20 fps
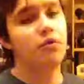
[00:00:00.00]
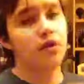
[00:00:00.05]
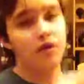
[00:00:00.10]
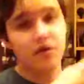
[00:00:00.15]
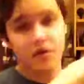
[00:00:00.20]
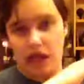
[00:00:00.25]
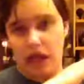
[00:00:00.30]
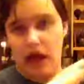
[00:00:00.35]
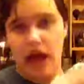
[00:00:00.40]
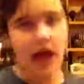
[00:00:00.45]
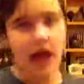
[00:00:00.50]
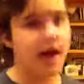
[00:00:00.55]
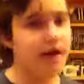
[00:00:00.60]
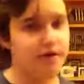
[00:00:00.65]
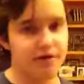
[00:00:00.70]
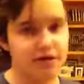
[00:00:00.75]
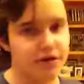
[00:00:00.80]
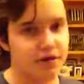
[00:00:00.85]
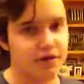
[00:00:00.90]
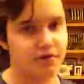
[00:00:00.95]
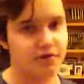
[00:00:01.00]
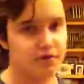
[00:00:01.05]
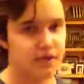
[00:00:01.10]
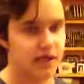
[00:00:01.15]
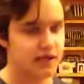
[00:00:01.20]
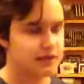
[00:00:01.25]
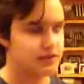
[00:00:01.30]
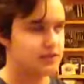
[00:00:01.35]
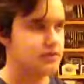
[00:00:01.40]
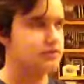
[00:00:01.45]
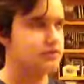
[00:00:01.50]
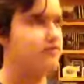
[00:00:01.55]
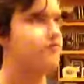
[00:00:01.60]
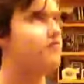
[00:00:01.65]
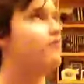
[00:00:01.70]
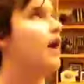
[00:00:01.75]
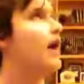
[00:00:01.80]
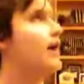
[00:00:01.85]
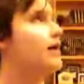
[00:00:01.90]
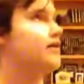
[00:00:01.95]
will hire you. That's
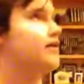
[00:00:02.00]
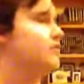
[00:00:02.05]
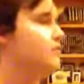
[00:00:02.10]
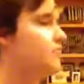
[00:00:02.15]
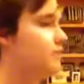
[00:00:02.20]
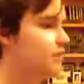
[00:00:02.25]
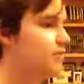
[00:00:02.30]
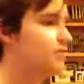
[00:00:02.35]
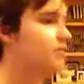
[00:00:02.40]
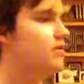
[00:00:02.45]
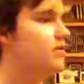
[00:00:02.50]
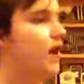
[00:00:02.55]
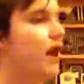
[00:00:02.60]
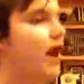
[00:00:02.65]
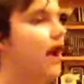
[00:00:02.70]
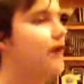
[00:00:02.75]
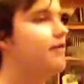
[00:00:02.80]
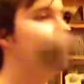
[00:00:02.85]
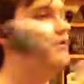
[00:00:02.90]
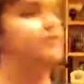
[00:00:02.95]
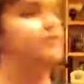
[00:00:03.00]
final. We will hire